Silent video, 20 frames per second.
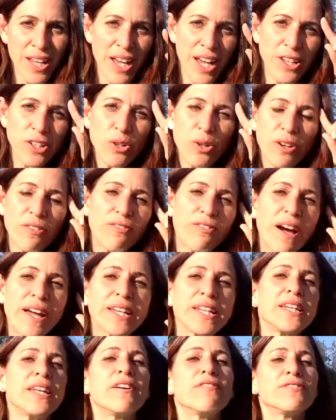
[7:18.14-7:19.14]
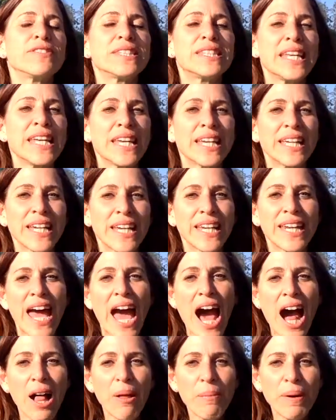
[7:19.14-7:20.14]
And you can find enough zinc in
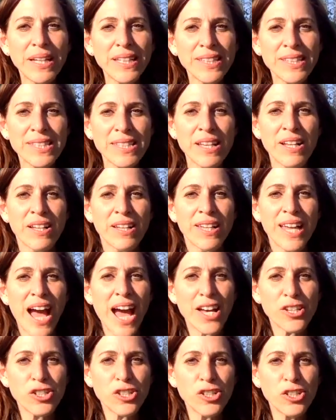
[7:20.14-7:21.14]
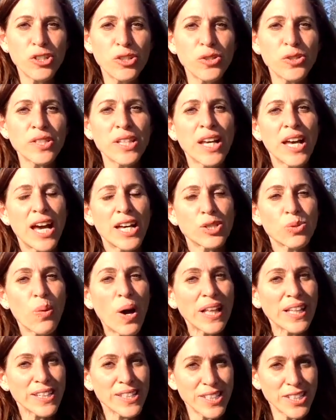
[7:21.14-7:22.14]
almonds, cashews, as
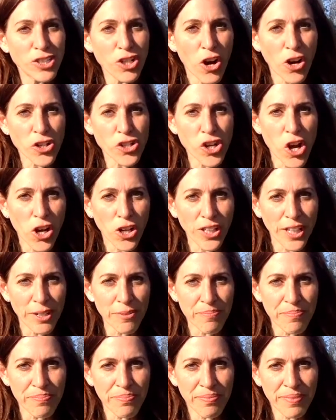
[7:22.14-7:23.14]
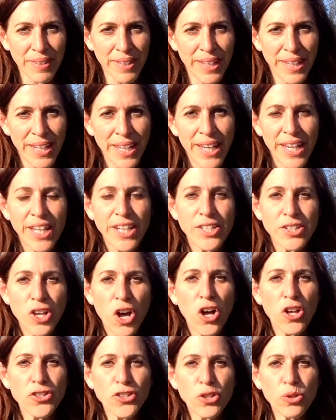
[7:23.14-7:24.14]
well as in dark chocolate. It is
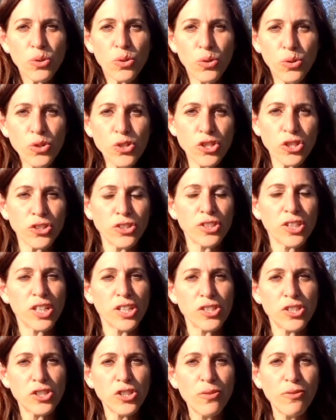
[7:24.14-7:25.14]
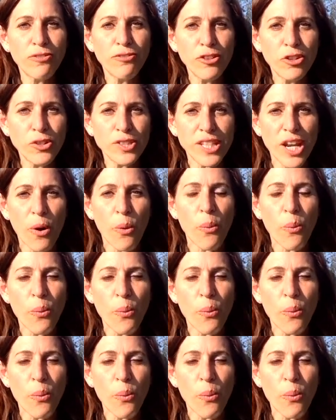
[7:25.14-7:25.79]
also crucial to consume foods that are